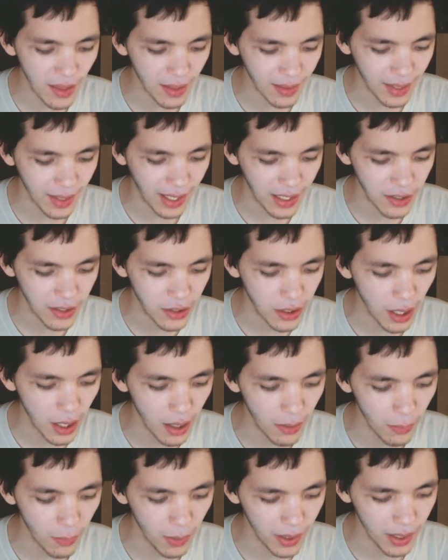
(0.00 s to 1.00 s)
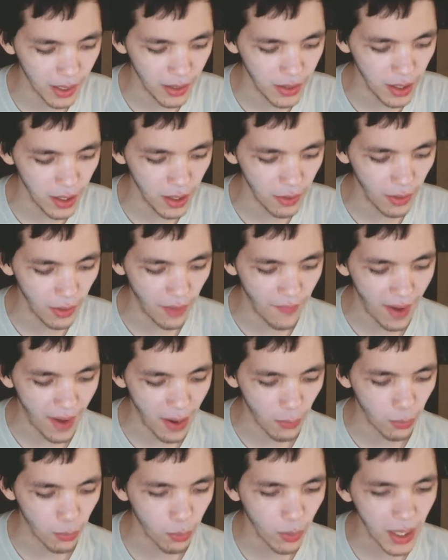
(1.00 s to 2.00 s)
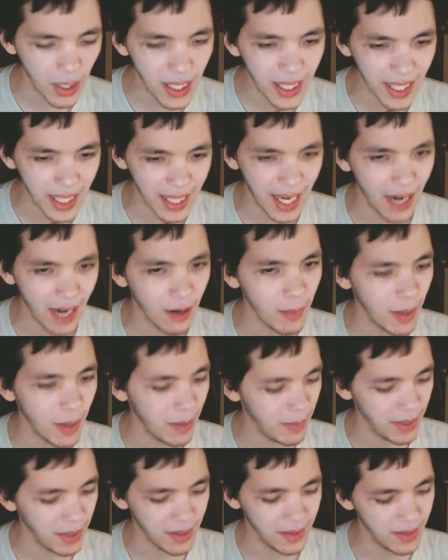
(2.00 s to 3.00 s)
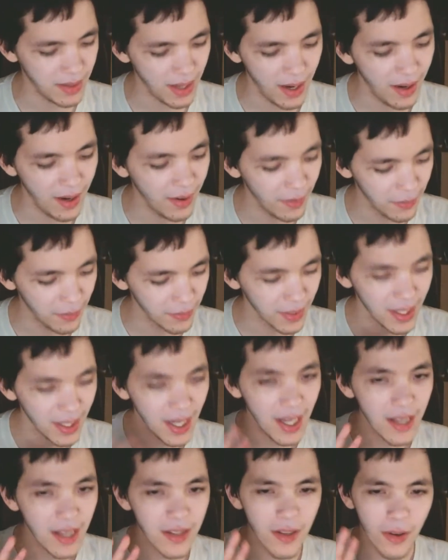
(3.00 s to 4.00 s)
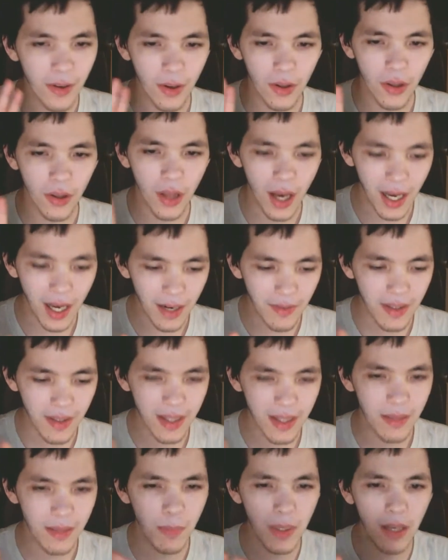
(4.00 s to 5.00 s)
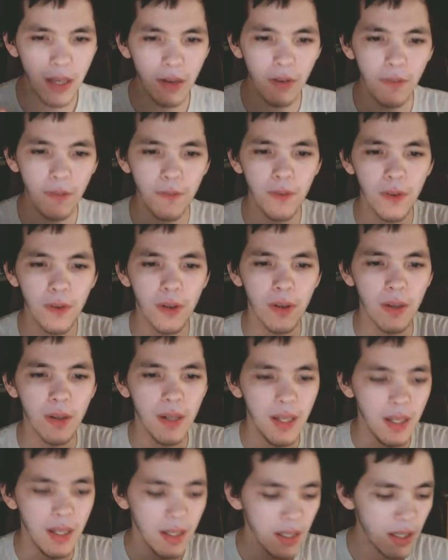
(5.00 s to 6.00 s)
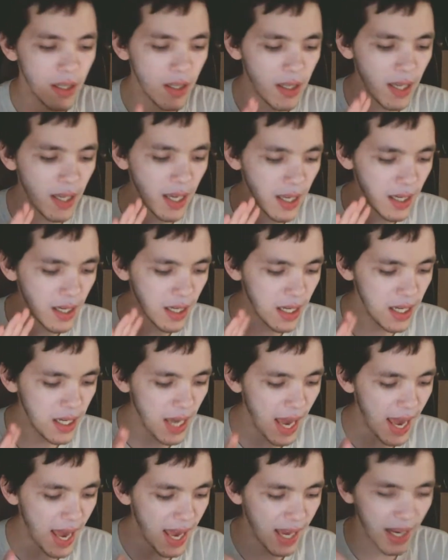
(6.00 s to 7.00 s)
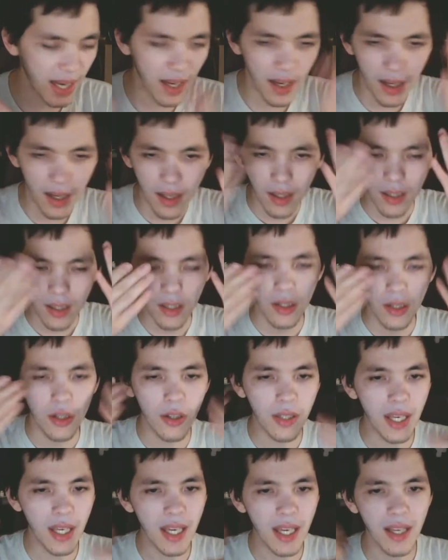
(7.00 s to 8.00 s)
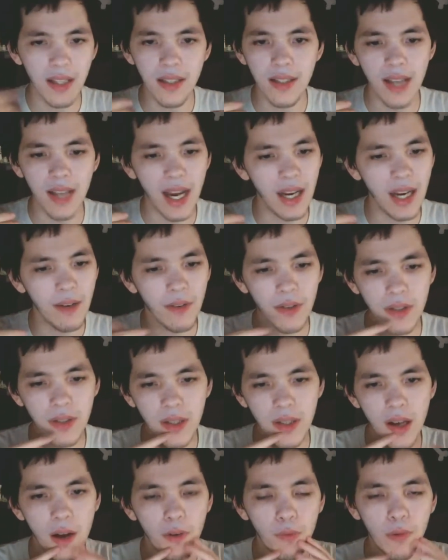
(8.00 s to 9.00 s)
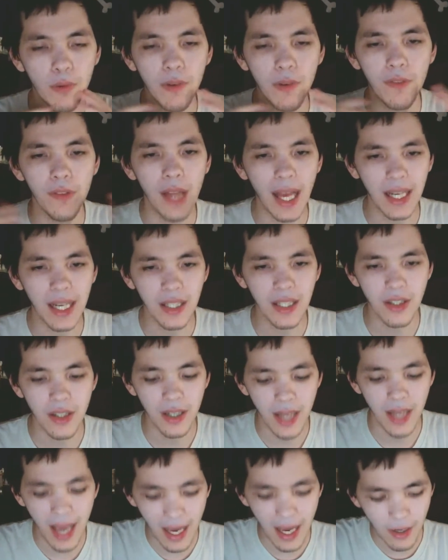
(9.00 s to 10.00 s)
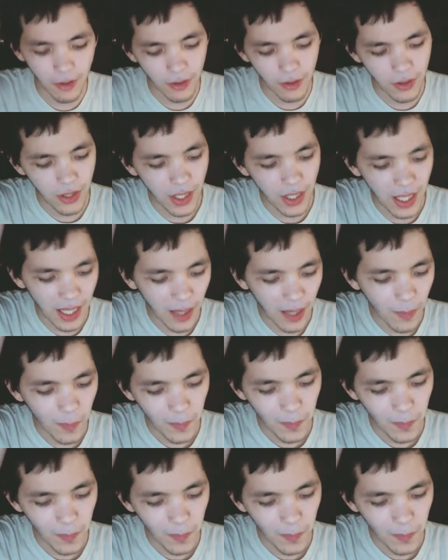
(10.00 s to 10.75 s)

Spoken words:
that I don't want to do if I really care about myself? So a lot of this beautiful yin-yang, looking inside of yourself, reflection energy,